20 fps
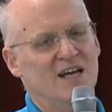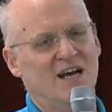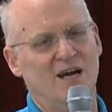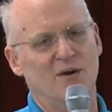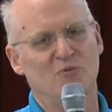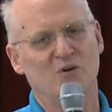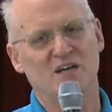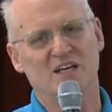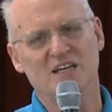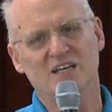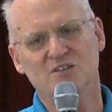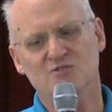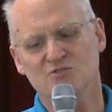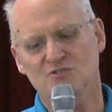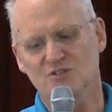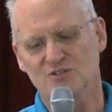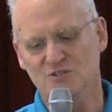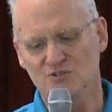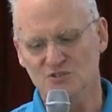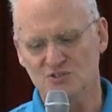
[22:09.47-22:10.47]
I want to
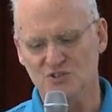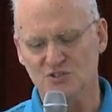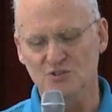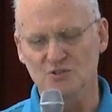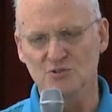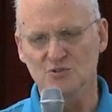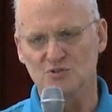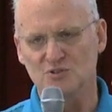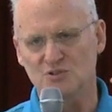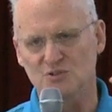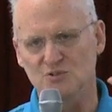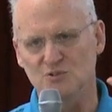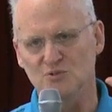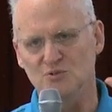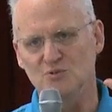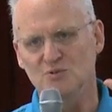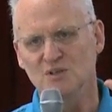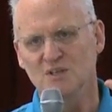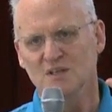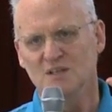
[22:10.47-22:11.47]
introduce you
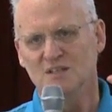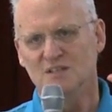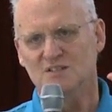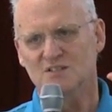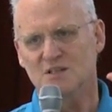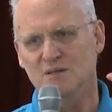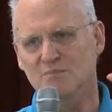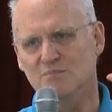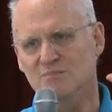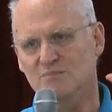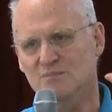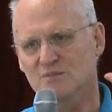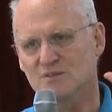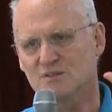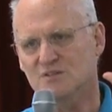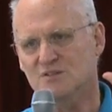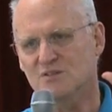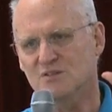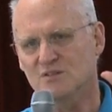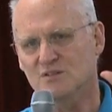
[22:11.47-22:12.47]
to some